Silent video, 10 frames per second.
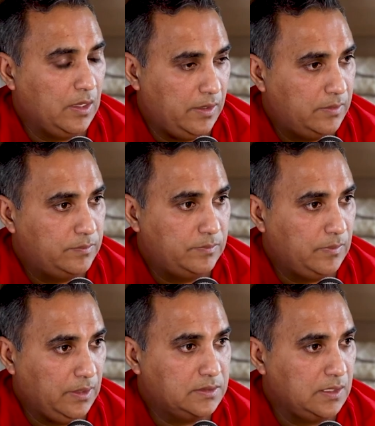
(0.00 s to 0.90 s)
Yeah.
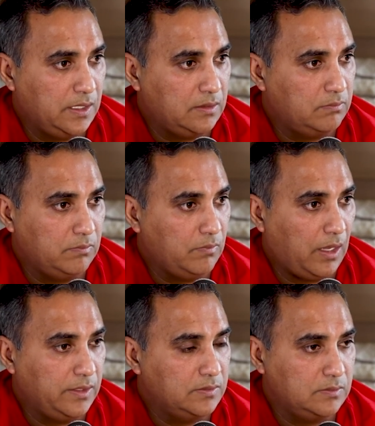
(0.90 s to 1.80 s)
It's like
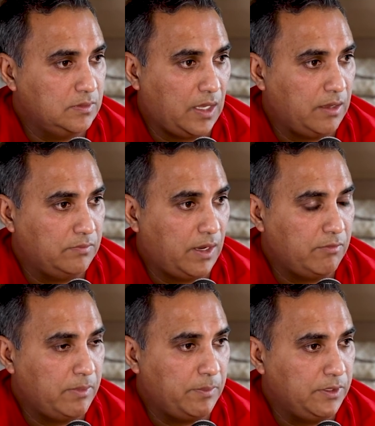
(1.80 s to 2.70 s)
I
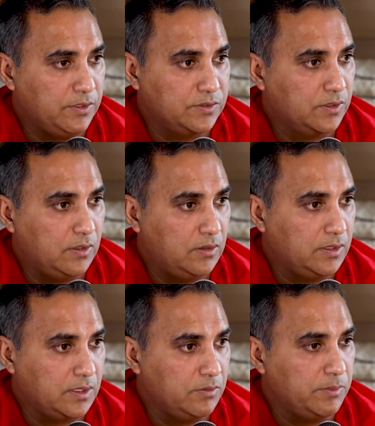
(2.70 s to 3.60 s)
remember years ago,
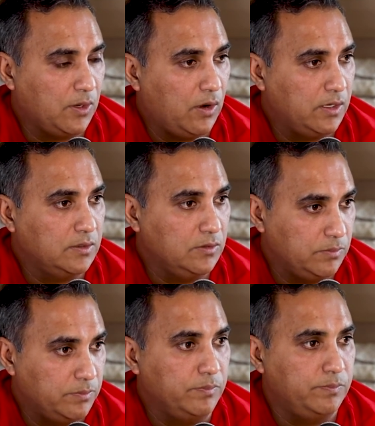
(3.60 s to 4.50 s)
like it would be hard.
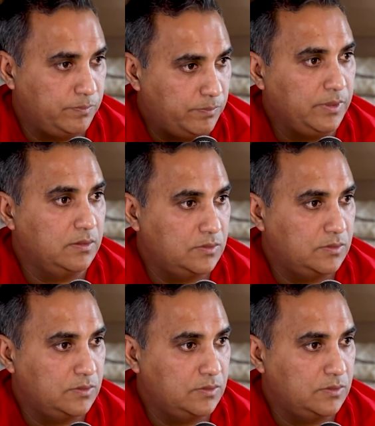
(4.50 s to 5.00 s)
You'd be